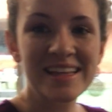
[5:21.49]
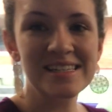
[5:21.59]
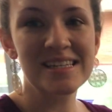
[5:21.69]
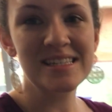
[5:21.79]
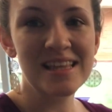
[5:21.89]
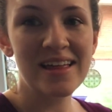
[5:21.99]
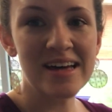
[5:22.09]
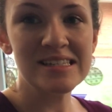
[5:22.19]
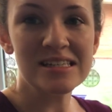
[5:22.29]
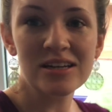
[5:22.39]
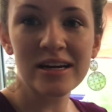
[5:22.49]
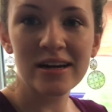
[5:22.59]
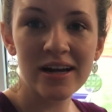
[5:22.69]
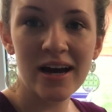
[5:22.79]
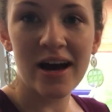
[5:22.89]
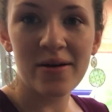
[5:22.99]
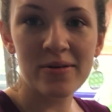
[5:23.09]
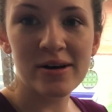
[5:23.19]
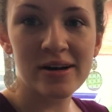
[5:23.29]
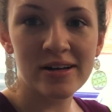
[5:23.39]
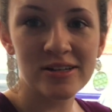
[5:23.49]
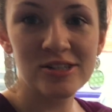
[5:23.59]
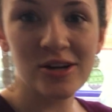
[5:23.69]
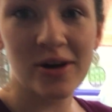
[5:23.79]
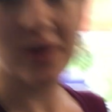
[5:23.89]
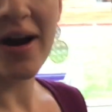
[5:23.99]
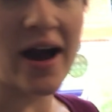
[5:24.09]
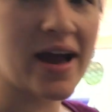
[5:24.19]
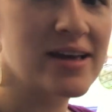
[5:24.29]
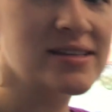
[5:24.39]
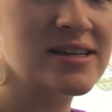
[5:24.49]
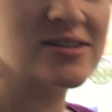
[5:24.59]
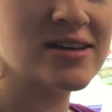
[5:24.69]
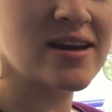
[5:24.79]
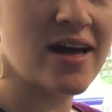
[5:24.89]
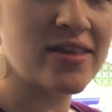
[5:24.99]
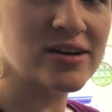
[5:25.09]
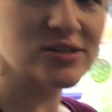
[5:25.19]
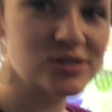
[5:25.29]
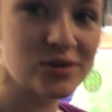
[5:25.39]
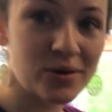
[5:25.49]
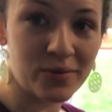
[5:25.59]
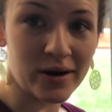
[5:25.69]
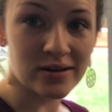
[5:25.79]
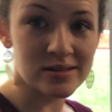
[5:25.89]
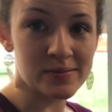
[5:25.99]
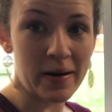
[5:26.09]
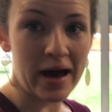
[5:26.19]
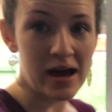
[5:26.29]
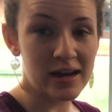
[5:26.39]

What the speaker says: This is the last little area I will show you guys. Here's another student work spot.